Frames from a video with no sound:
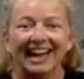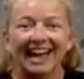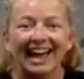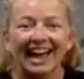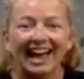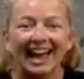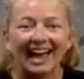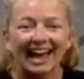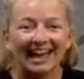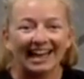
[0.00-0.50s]

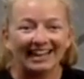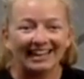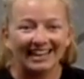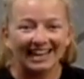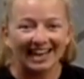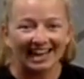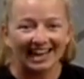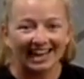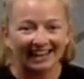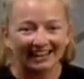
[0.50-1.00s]
and
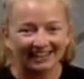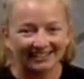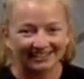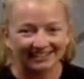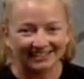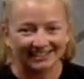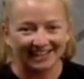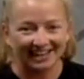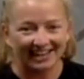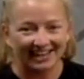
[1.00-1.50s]

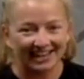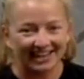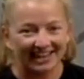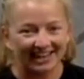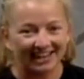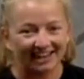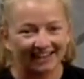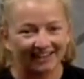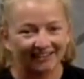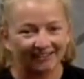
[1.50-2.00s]

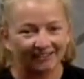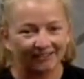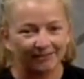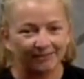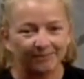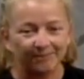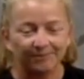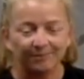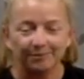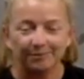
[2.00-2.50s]
exhale.
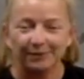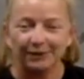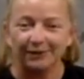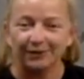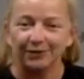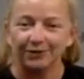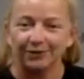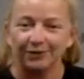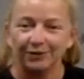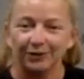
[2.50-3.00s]

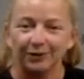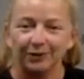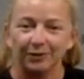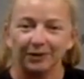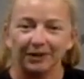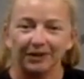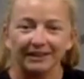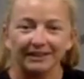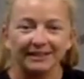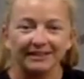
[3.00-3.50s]
Beautiful. We're
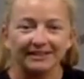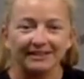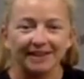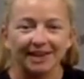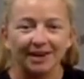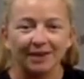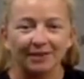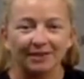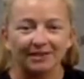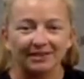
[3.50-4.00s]
going to start
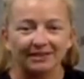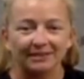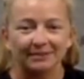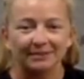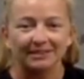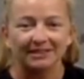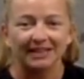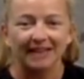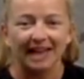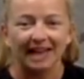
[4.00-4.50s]
with some
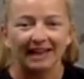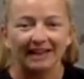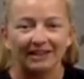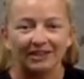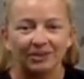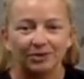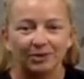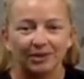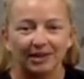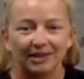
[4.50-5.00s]
side
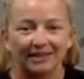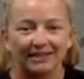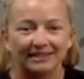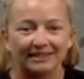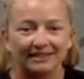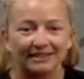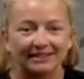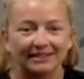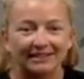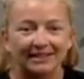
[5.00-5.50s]

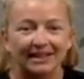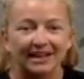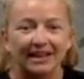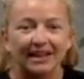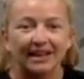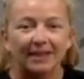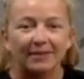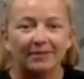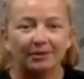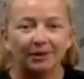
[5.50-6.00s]
twists,
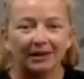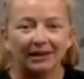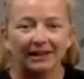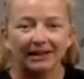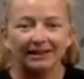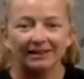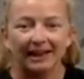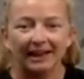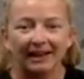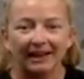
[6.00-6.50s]
bringing
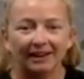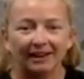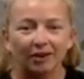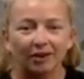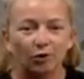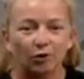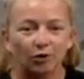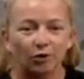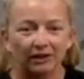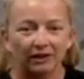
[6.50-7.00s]
that
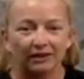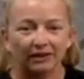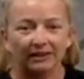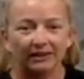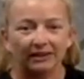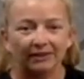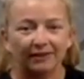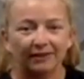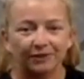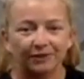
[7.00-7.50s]
core
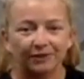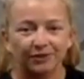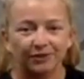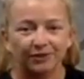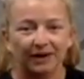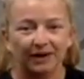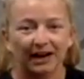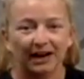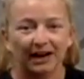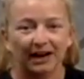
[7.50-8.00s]
left to
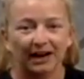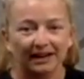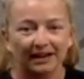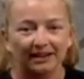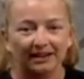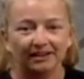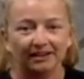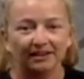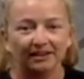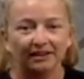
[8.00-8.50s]
right.
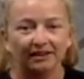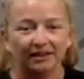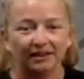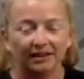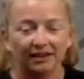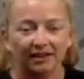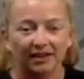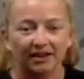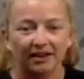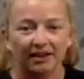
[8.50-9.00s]

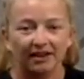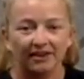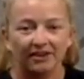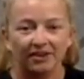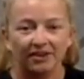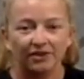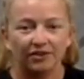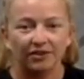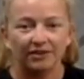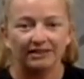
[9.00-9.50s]
Good.
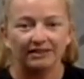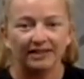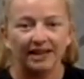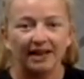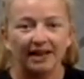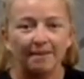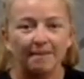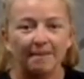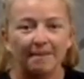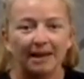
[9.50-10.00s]
Notice
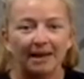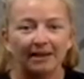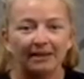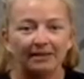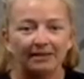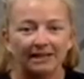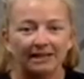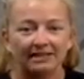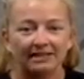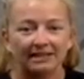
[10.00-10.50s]
that Mel
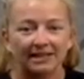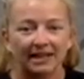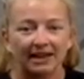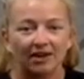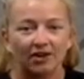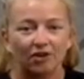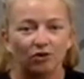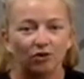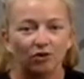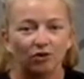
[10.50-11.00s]
takes that
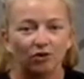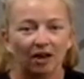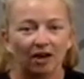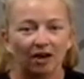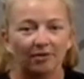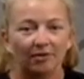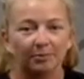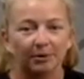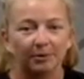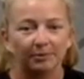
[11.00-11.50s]
whole
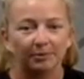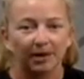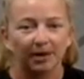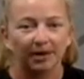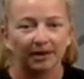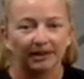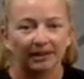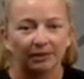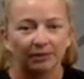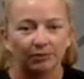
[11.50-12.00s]
upper
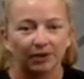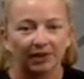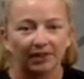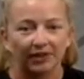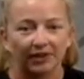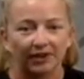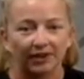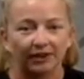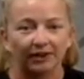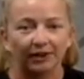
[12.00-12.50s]
body with
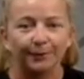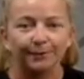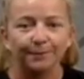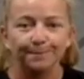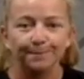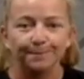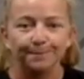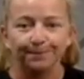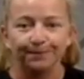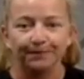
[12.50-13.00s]
her.
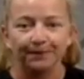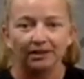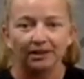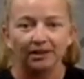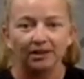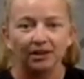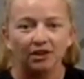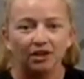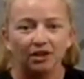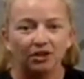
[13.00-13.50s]

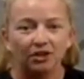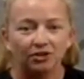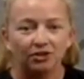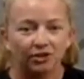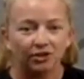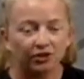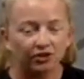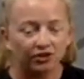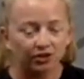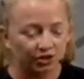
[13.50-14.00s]
So
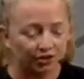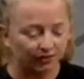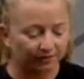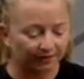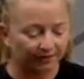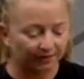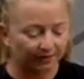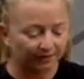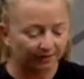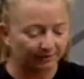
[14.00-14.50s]
you should
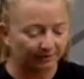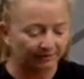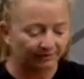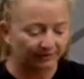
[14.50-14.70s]
really be